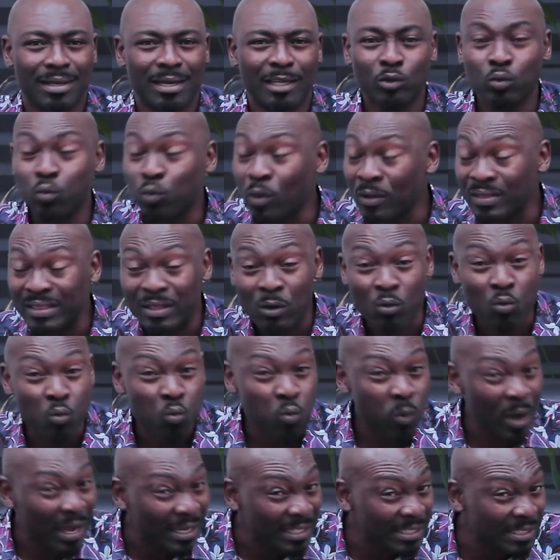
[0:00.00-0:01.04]
at what the
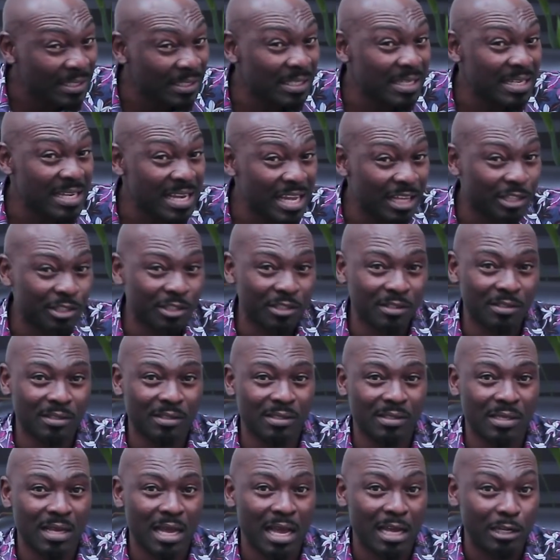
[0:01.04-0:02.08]
Western
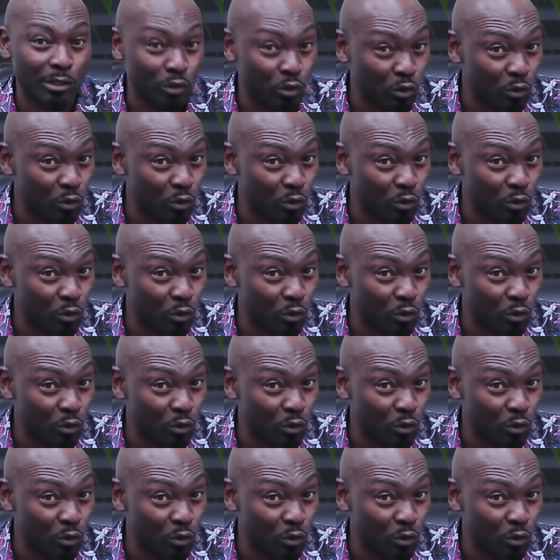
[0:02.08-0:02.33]
nations are